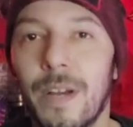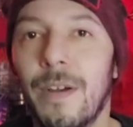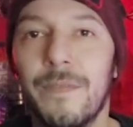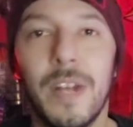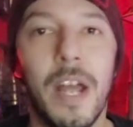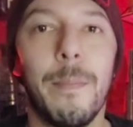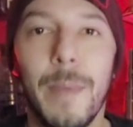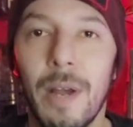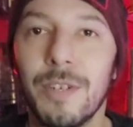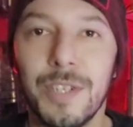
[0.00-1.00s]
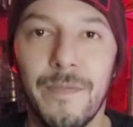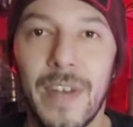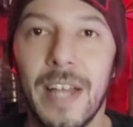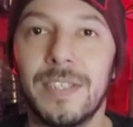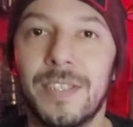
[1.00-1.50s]
of nightmarish
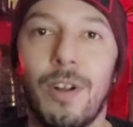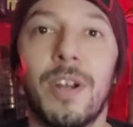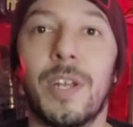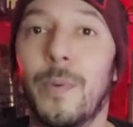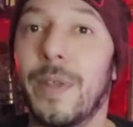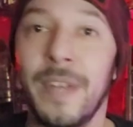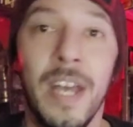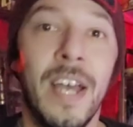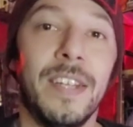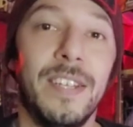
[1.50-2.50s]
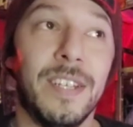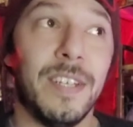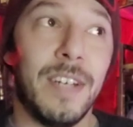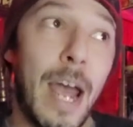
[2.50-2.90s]
events, starting with the